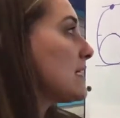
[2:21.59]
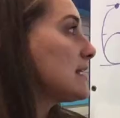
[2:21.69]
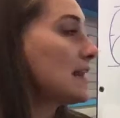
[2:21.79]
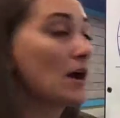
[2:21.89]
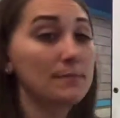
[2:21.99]

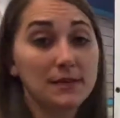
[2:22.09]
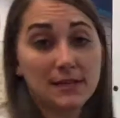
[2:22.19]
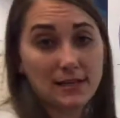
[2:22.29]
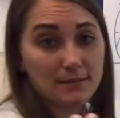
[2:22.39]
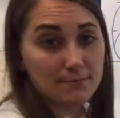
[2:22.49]
Now I'm going
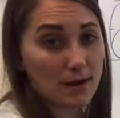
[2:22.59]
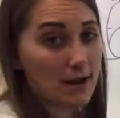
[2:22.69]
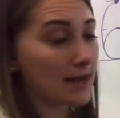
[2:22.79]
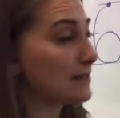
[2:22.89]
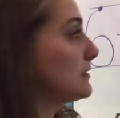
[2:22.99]
to get
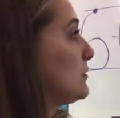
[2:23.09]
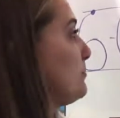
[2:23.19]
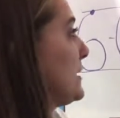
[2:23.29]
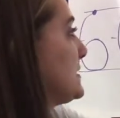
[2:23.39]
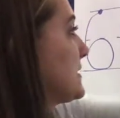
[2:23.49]
my little
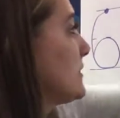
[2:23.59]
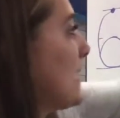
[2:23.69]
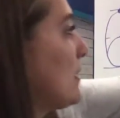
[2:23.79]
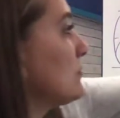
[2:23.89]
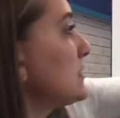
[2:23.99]
pencil
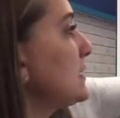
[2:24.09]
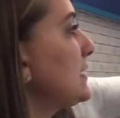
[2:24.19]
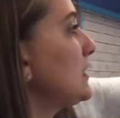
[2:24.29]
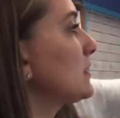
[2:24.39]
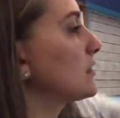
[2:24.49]
out
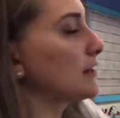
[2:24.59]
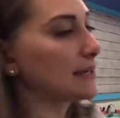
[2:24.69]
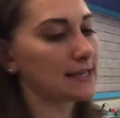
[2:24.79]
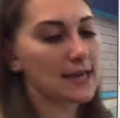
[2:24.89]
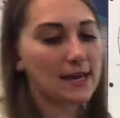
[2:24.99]
here.
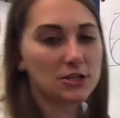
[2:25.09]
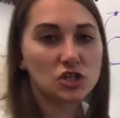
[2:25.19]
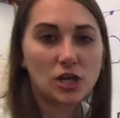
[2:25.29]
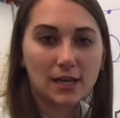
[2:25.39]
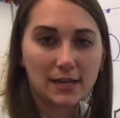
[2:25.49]
Again,
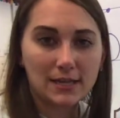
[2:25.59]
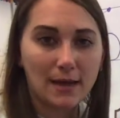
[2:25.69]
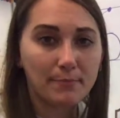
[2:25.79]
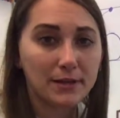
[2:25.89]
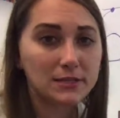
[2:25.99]
checking
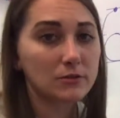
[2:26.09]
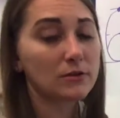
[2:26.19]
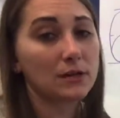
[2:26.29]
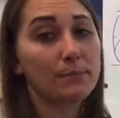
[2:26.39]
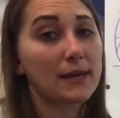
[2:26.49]
that pencil
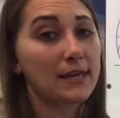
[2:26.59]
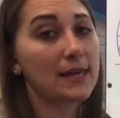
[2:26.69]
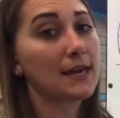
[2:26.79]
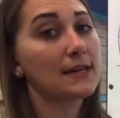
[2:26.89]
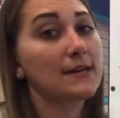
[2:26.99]
grip. I
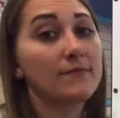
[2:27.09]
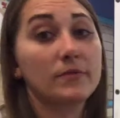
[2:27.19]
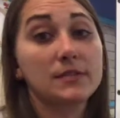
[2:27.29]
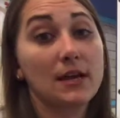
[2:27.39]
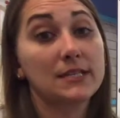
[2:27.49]
can't
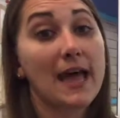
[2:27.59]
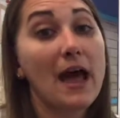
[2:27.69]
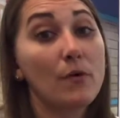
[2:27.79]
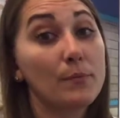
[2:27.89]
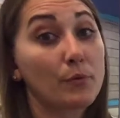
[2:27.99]
emphasize
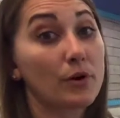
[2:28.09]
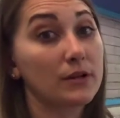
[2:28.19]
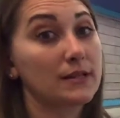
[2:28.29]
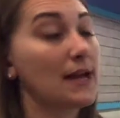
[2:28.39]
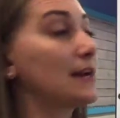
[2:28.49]
how
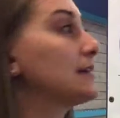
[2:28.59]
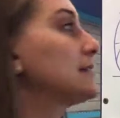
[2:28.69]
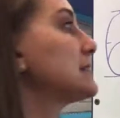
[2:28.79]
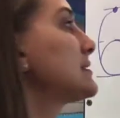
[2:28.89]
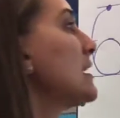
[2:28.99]
important that
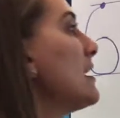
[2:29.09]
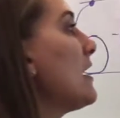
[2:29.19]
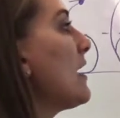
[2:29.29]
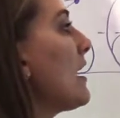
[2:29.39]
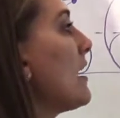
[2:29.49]
is
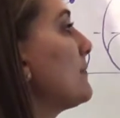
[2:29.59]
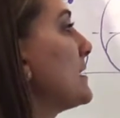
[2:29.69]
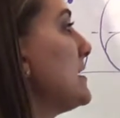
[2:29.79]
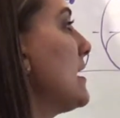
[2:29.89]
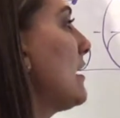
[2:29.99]

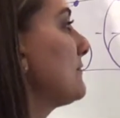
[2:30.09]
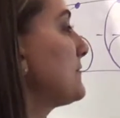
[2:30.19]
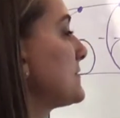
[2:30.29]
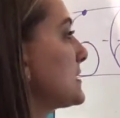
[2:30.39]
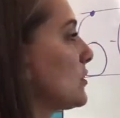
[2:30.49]

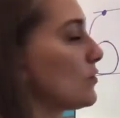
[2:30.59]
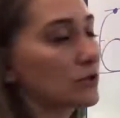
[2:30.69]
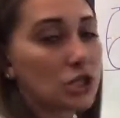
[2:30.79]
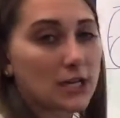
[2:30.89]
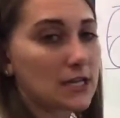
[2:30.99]
enough.
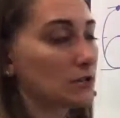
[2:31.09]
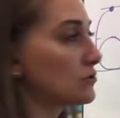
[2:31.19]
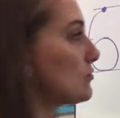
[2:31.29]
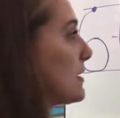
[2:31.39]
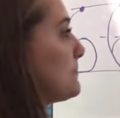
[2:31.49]
So checking
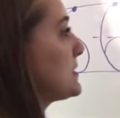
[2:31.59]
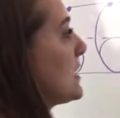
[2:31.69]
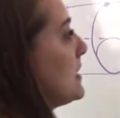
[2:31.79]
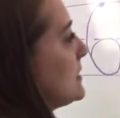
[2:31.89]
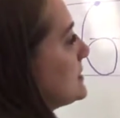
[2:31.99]
those grips,
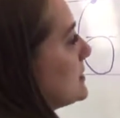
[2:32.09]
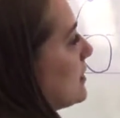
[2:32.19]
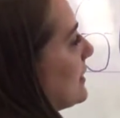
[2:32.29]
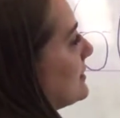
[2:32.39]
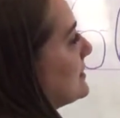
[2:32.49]

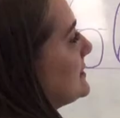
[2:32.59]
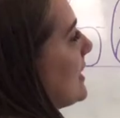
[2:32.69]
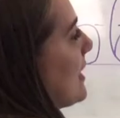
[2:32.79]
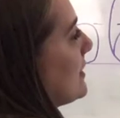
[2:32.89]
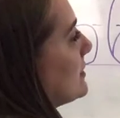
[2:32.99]
start at the
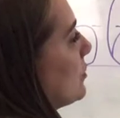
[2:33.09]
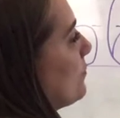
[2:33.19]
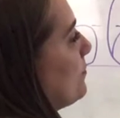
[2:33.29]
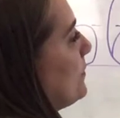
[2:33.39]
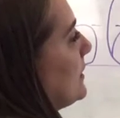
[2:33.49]
dot, go
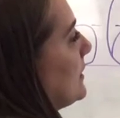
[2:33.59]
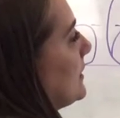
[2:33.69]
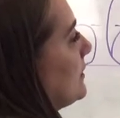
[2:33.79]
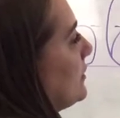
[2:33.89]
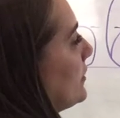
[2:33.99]

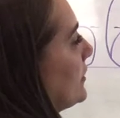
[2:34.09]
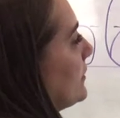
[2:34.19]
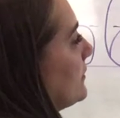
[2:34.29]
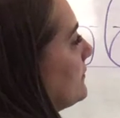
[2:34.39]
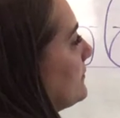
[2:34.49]
big curve,